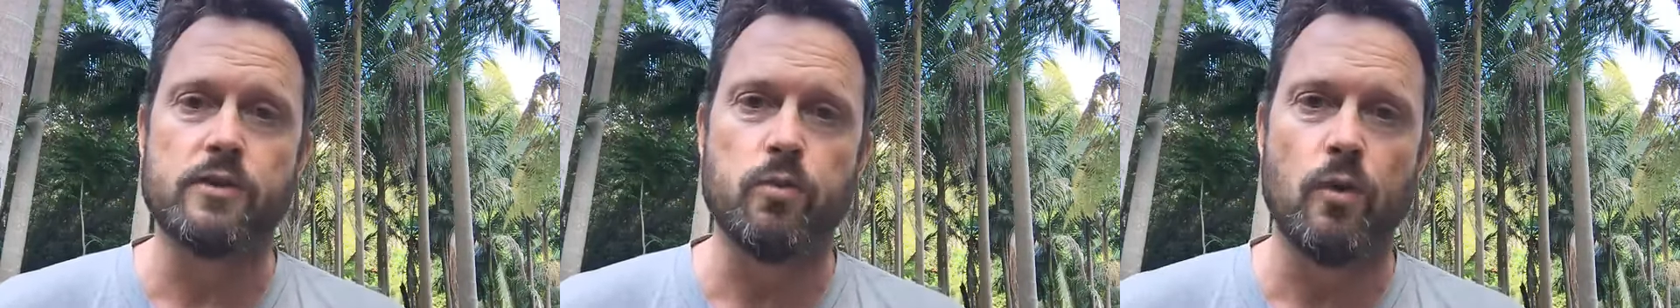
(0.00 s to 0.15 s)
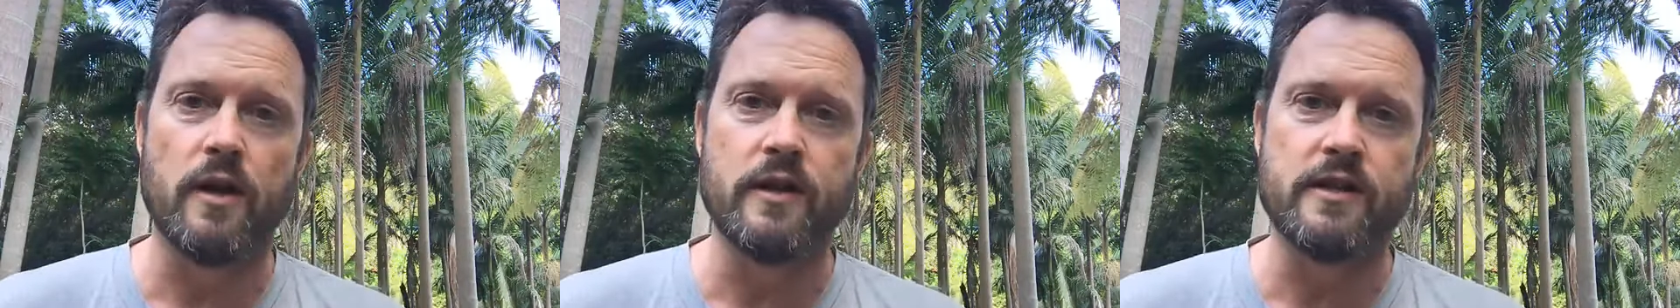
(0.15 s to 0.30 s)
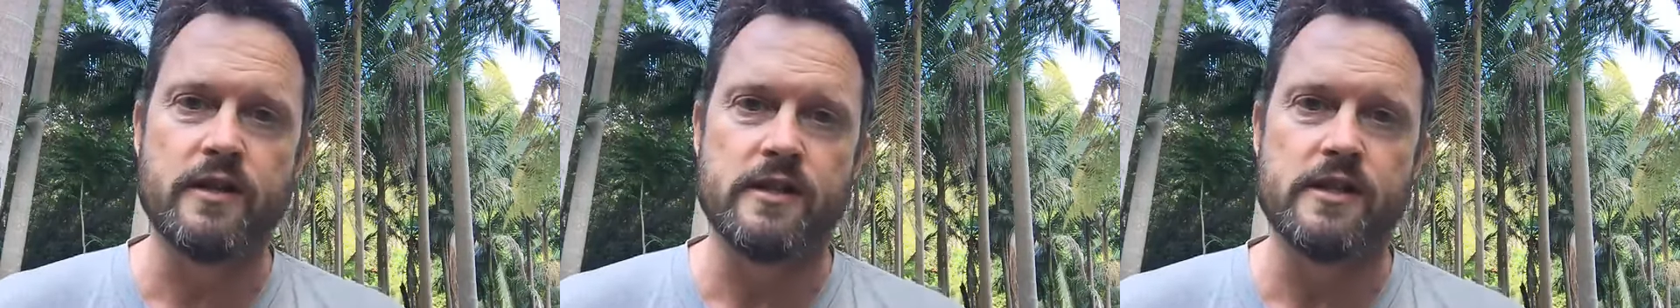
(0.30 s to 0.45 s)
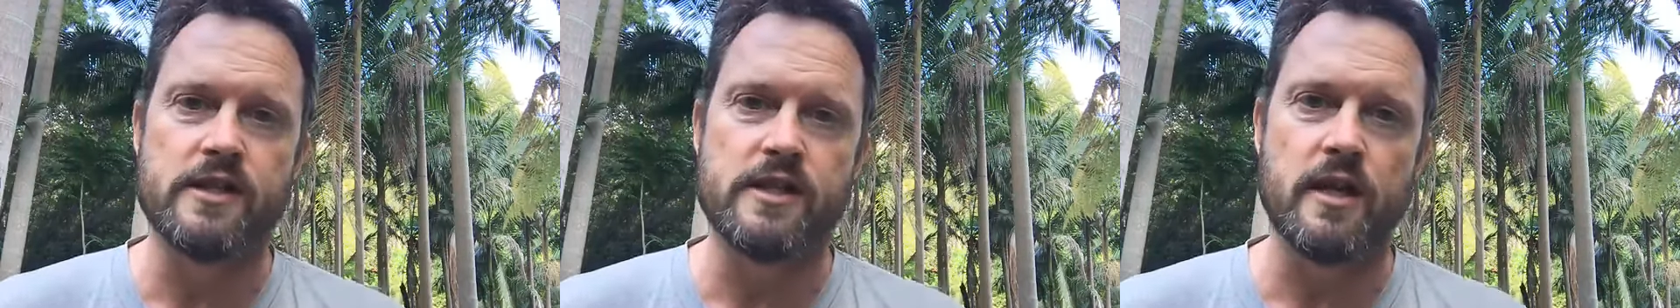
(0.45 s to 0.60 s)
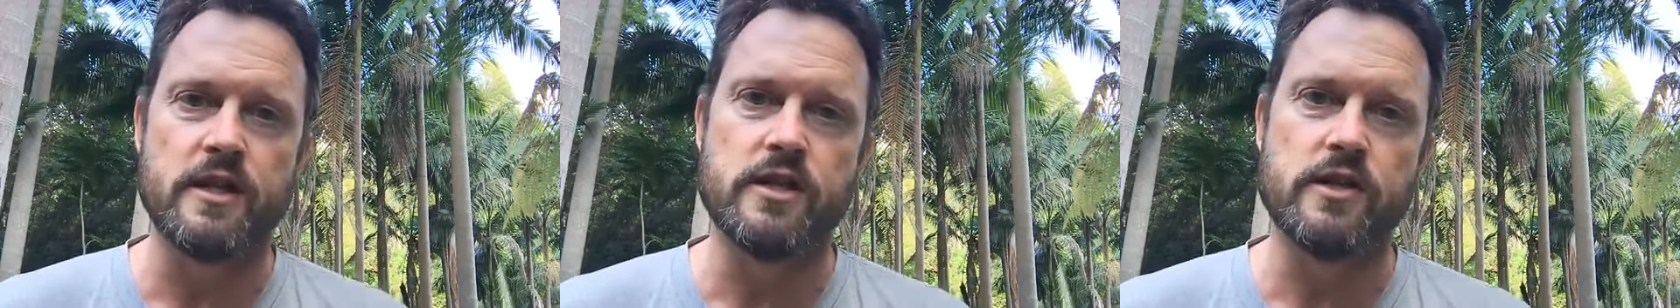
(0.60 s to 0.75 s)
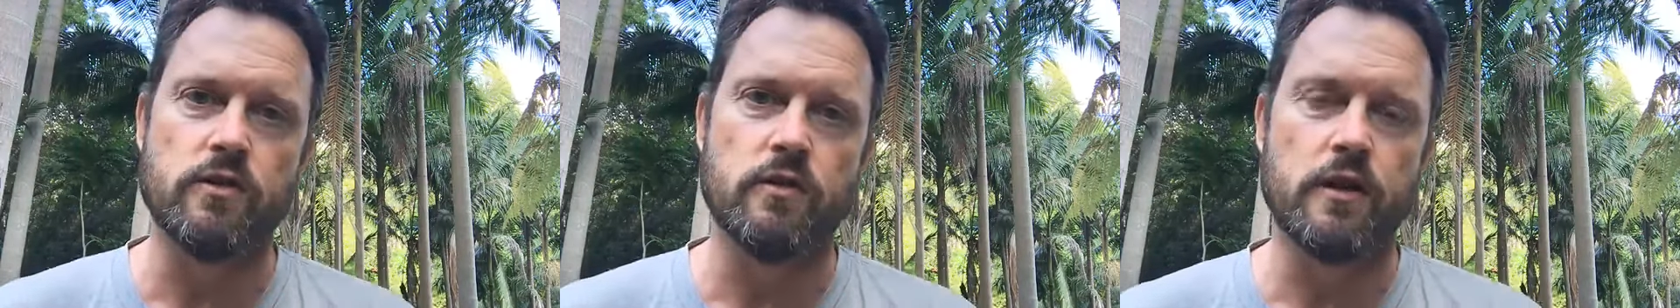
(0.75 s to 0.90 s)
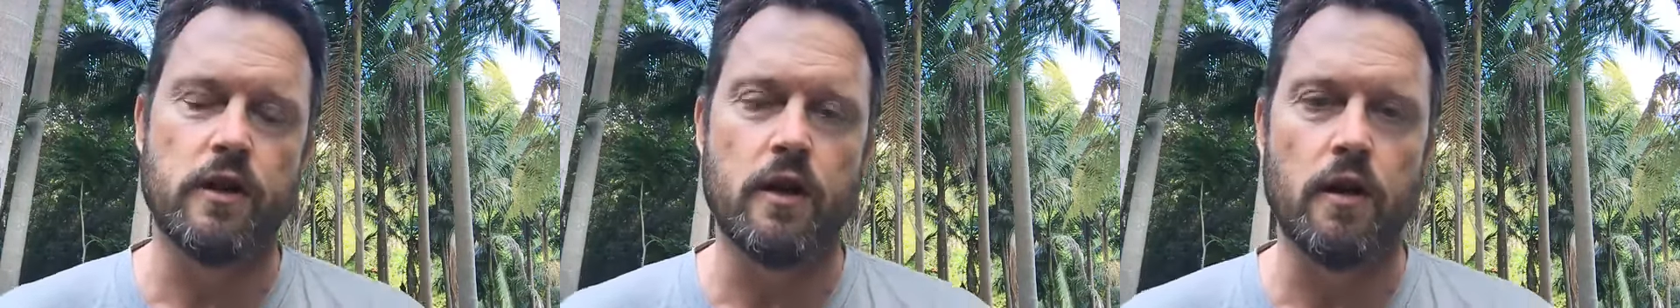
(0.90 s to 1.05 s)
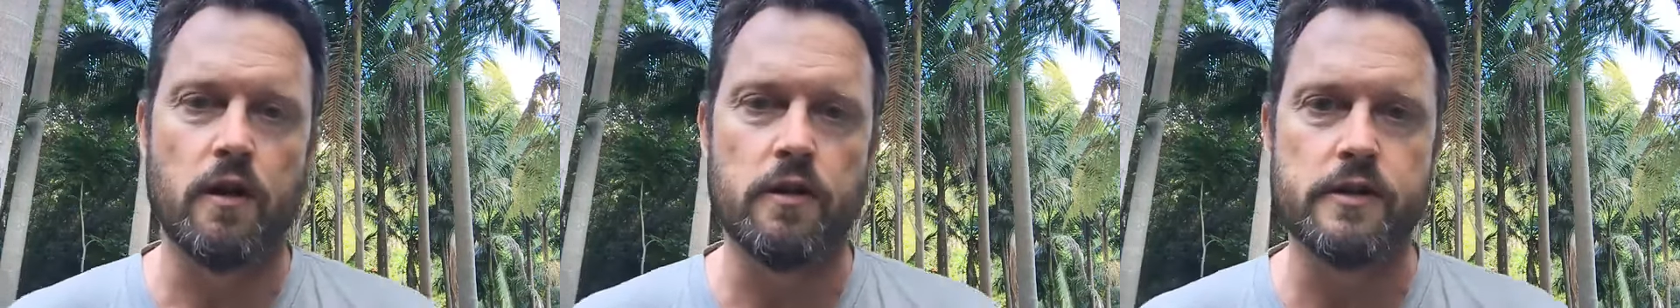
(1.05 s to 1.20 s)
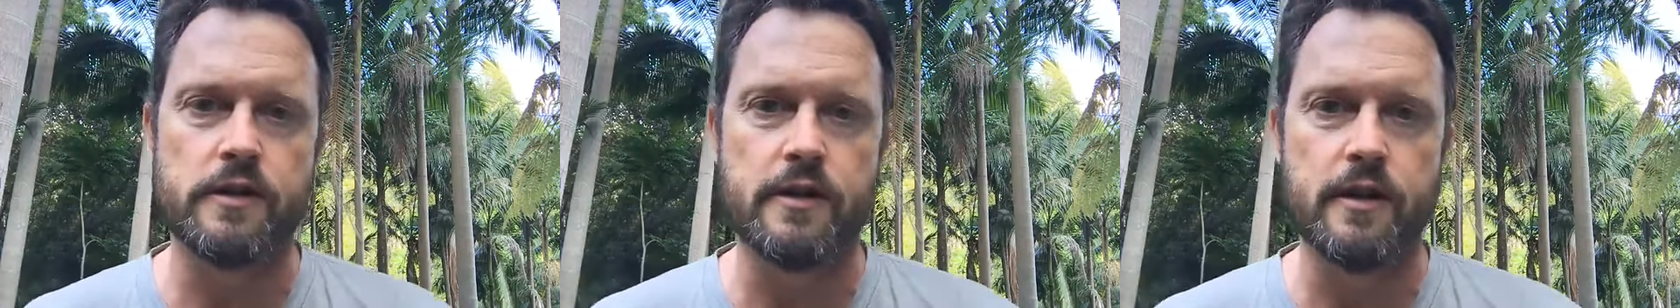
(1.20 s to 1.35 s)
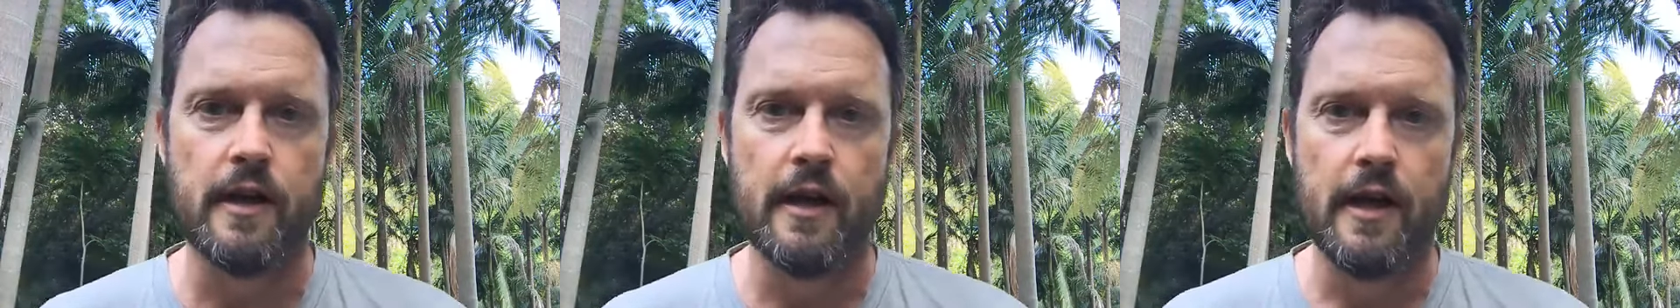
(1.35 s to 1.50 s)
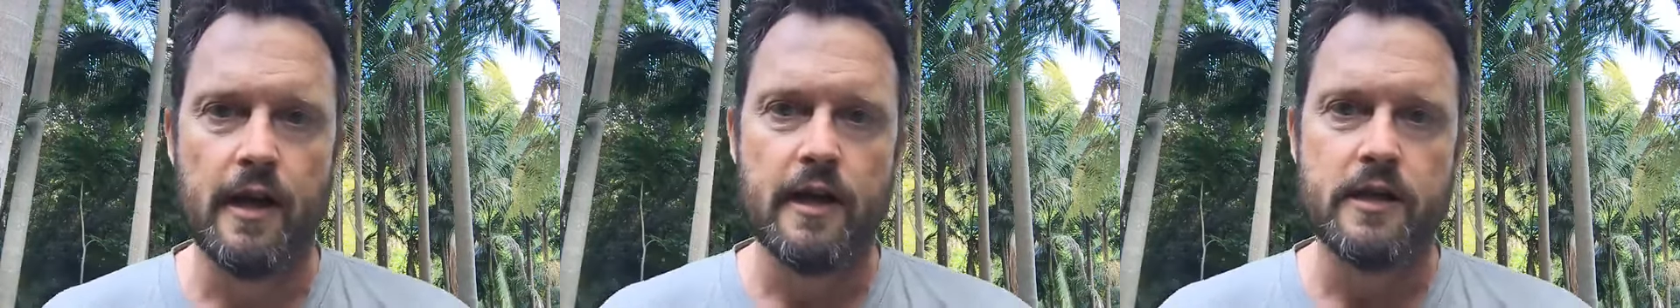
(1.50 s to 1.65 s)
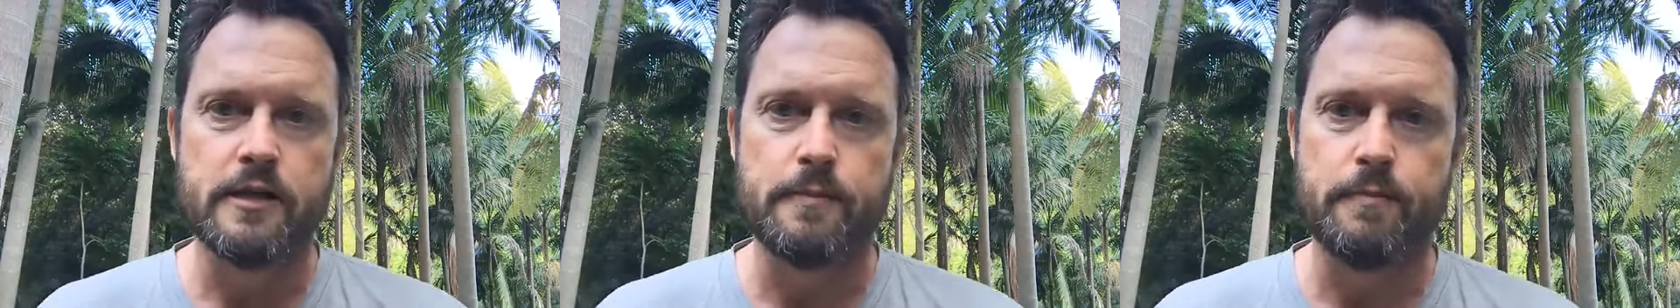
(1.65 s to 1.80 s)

One to the Sunshine Coast, it's